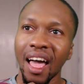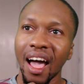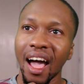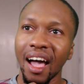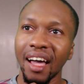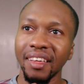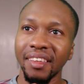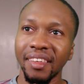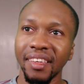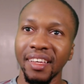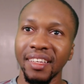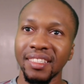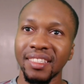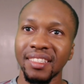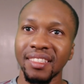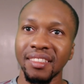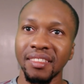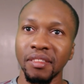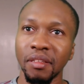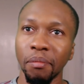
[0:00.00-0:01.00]
I
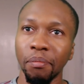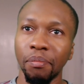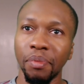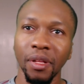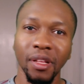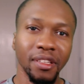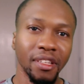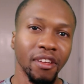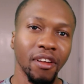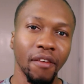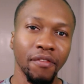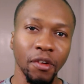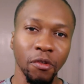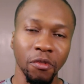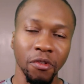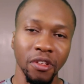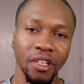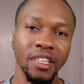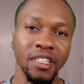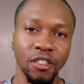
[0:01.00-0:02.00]
guess the building of
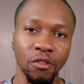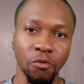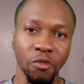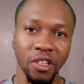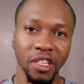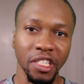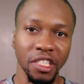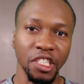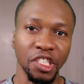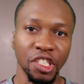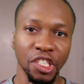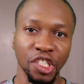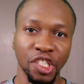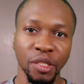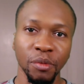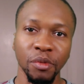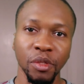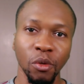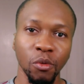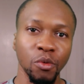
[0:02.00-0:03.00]
his
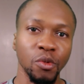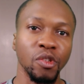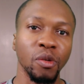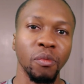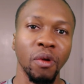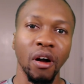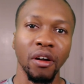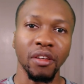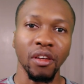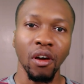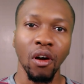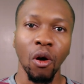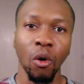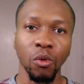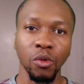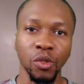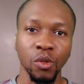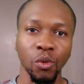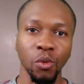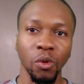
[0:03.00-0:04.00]
relationship with the Uzumaki
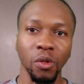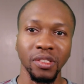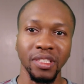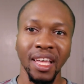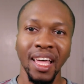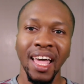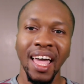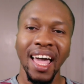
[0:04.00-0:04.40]
household.